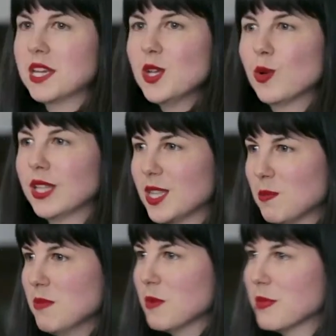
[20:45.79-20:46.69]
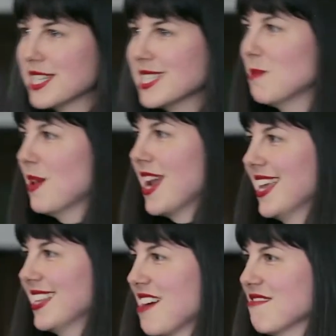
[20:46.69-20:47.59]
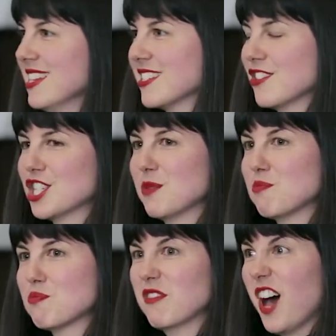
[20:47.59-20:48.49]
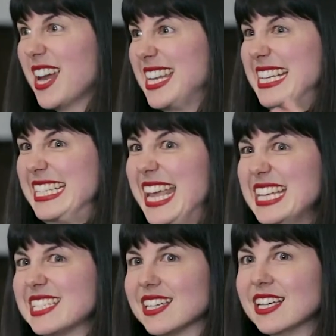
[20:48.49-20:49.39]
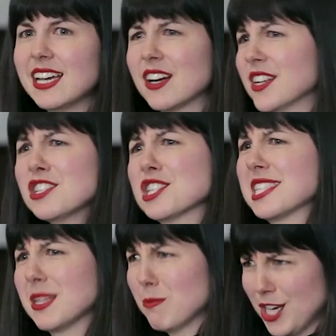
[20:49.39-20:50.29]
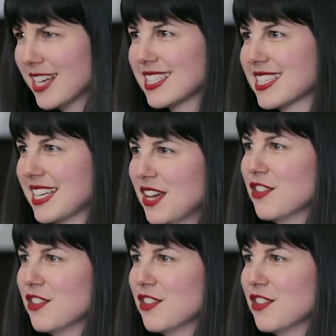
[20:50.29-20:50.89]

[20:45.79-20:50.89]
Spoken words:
but equally the people participating in that research and providing data are not just subjects,